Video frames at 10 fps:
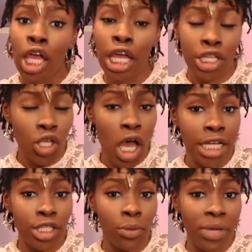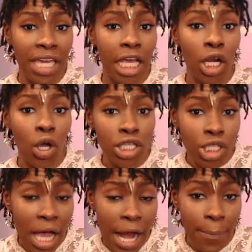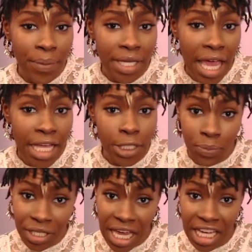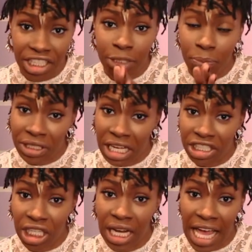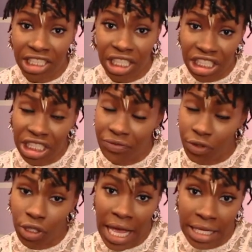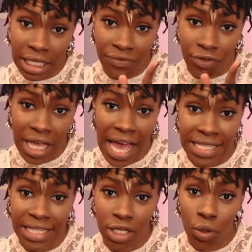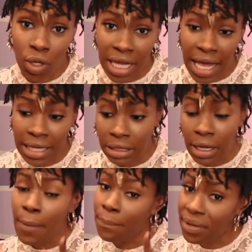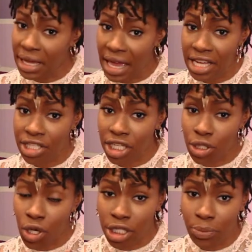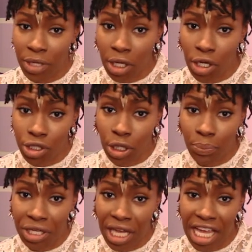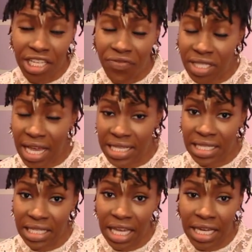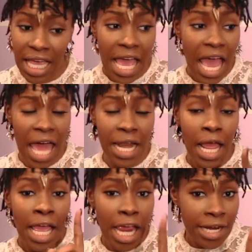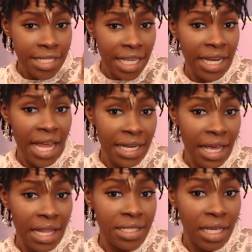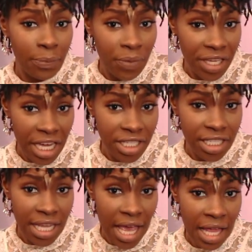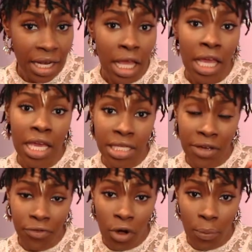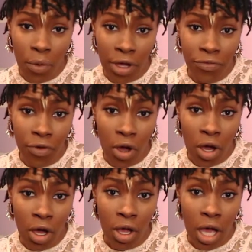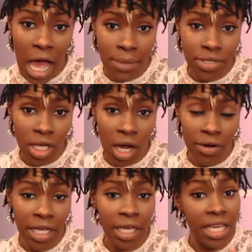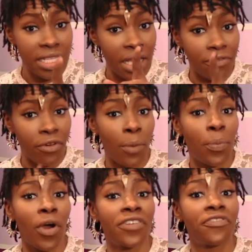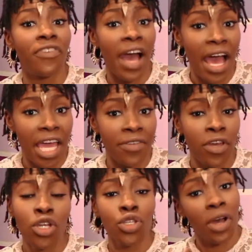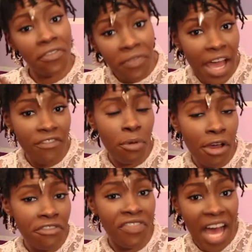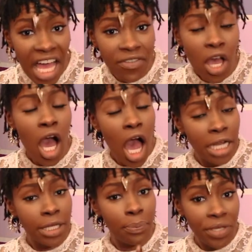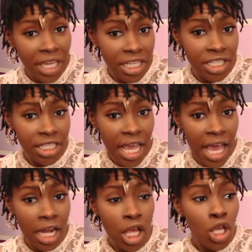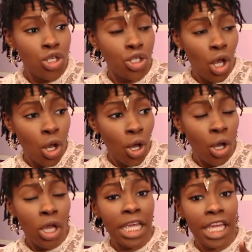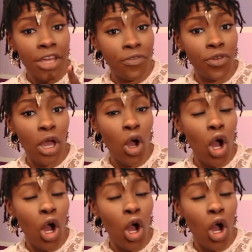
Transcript: it's going to be close to our pH. pH is potential hydrogen. If you guys didn't know that, pH is going to be close to your pH if it's acidic. And hair, skin, and nails on the pH scale is a 4.4. I'm sorry, is a 4.5 to a 5.5 on the pH scale. So if